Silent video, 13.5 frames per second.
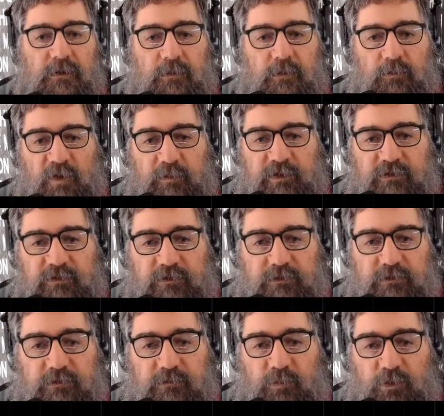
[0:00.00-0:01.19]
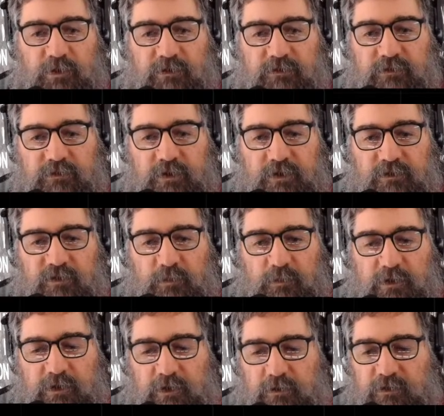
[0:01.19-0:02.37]
Maybe it's because the points are set
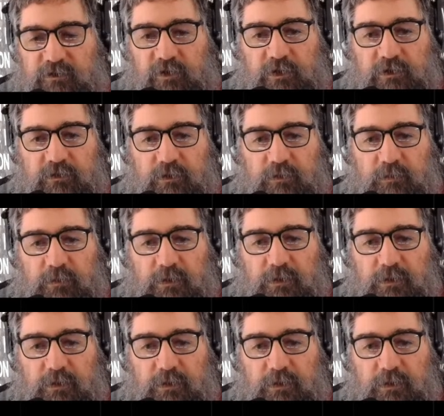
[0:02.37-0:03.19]
somewhere. Can I change them?